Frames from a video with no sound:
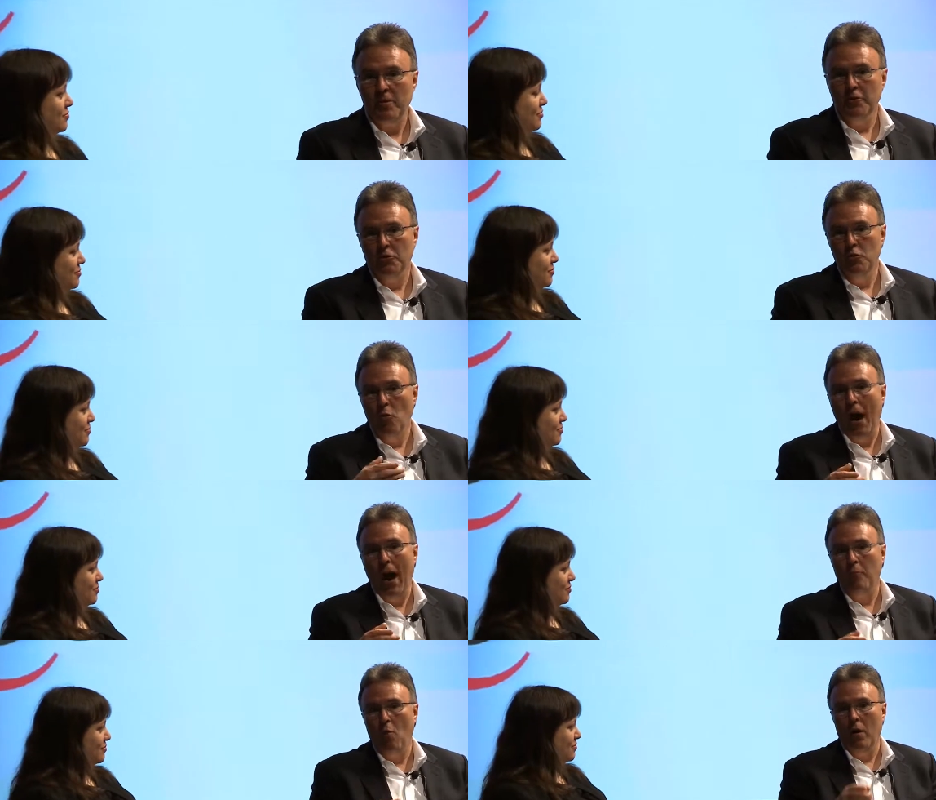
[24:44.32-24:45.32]
Speaker 1: this new
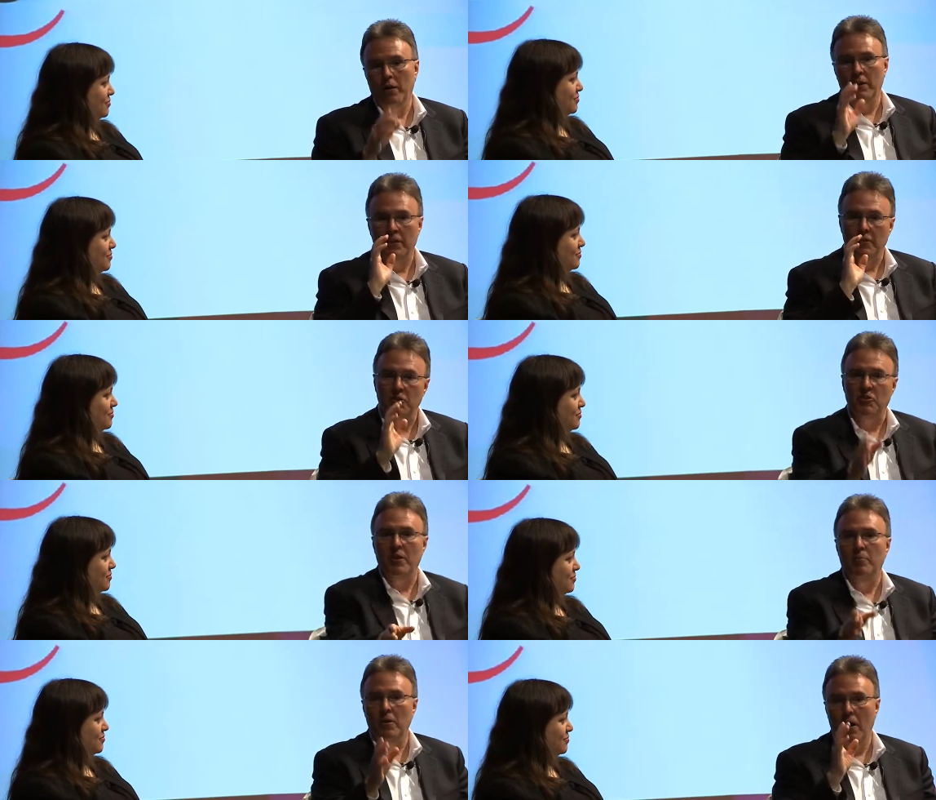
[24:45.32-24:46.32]
app wanted to hit this
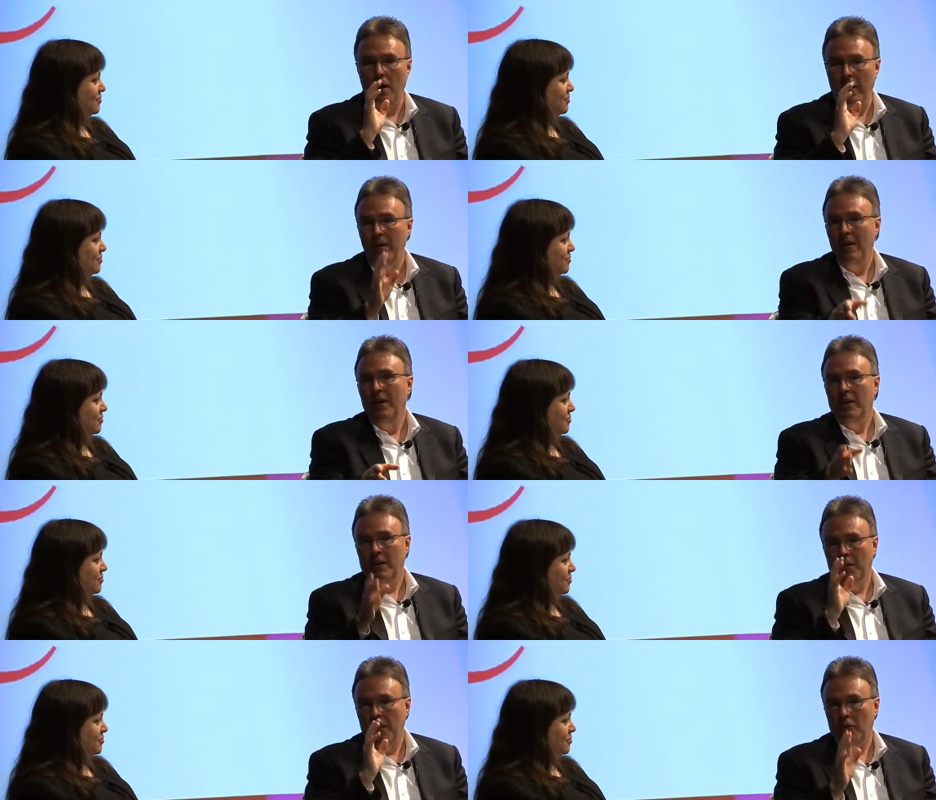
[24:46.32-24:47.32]
API
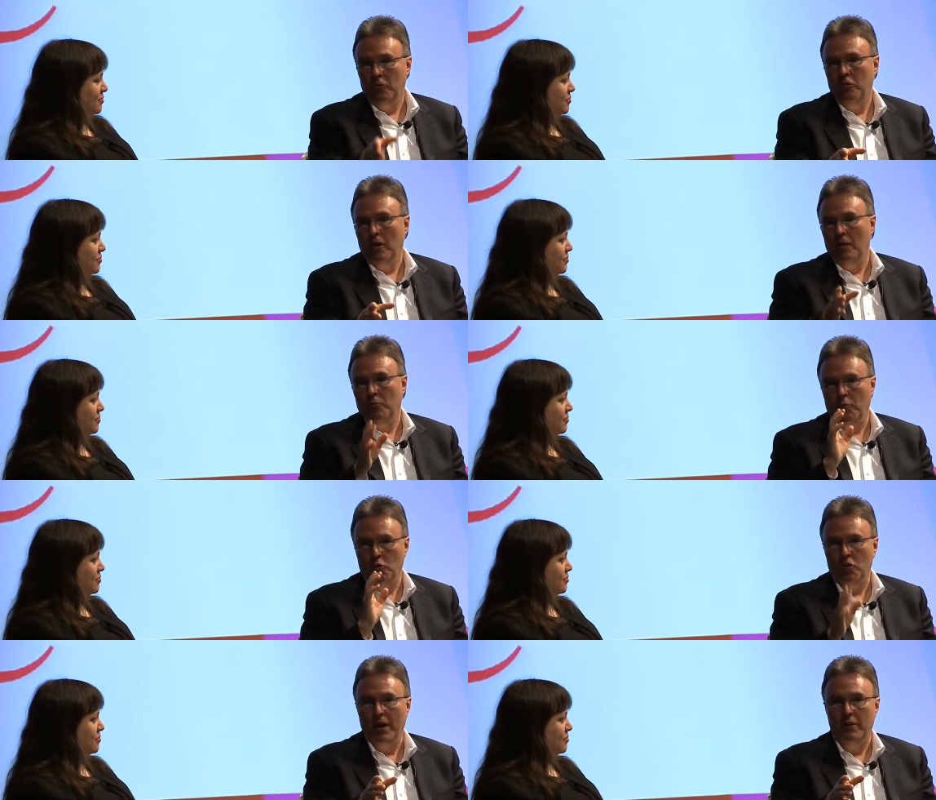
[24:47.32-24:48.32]
10,000 times per
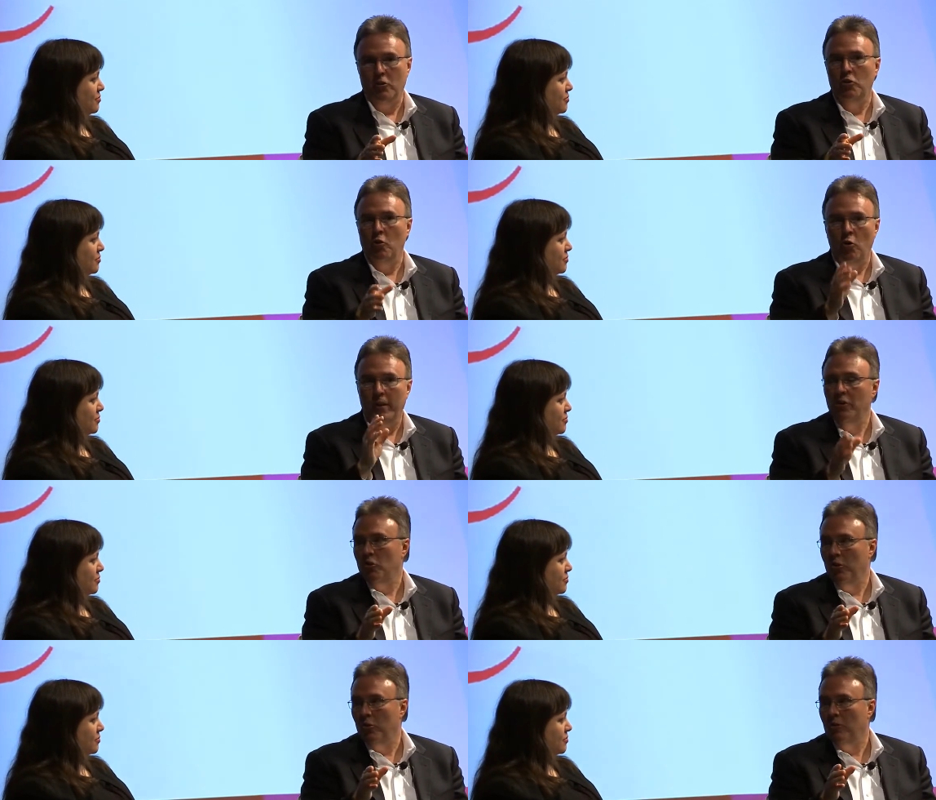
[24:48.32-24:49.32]
second. You'd only
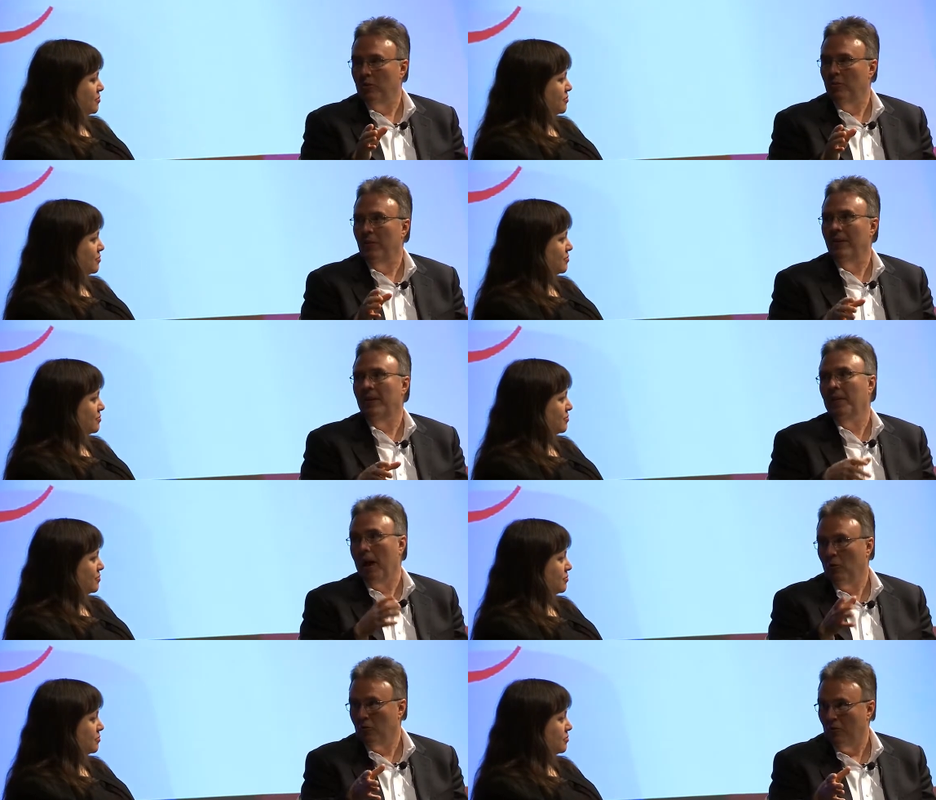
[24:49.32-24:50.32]
engineered it to be hit
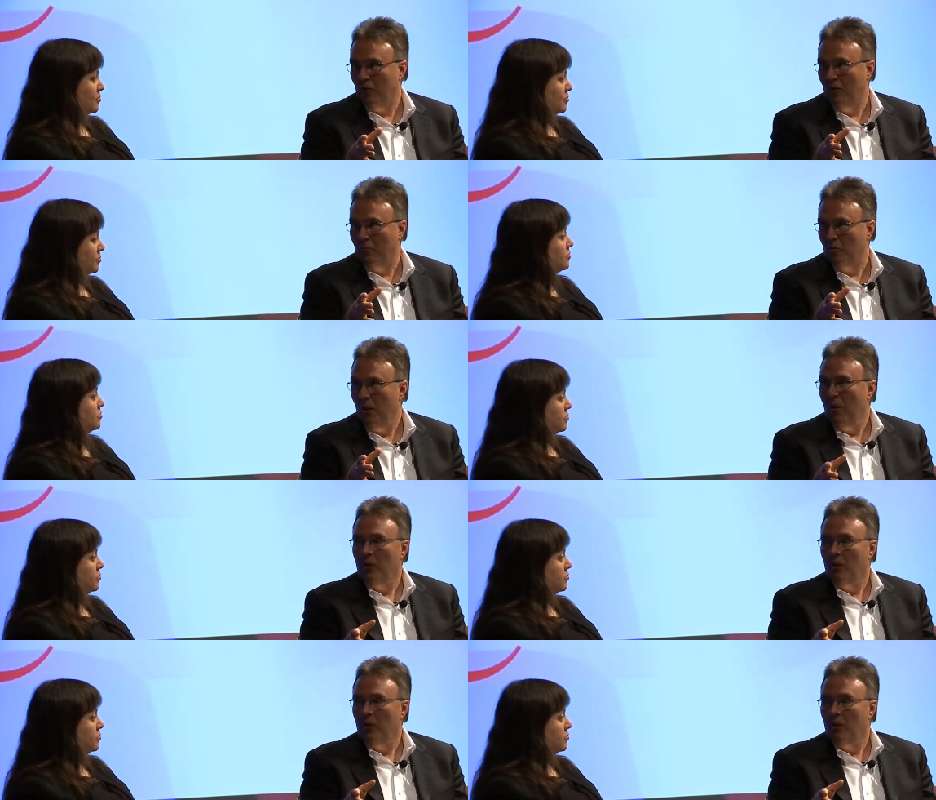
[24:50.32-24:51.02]
1,000 times.